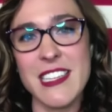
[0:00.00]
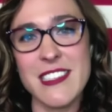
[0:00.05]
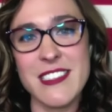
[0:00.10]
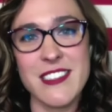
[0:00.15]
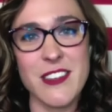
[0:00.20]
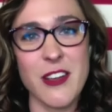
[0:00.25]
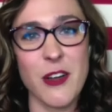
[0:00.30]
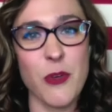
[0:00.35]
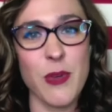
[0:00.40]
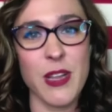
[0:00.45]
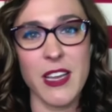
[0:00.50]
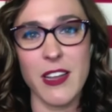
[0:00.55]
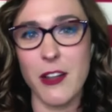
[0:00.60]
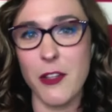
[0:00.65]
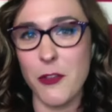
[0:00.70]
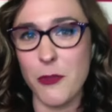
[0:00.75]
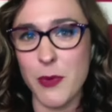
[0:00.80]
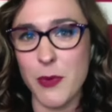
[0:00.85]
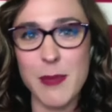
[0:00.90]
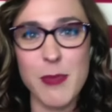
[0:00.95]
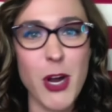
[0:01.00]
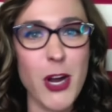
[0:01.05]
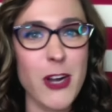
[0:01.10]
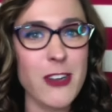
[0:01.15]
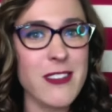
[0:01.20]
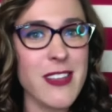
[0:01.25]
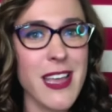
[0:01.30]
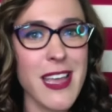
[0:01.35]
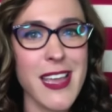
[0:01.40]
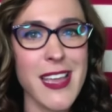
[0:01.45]
And so we got all the
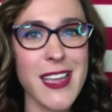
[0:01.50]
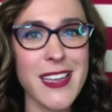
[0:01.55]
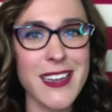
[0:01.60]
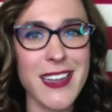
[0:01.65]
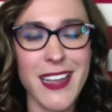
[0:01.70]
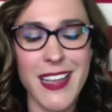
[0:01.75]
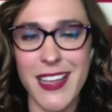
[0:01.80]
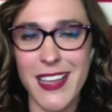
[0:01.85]
rebar laid,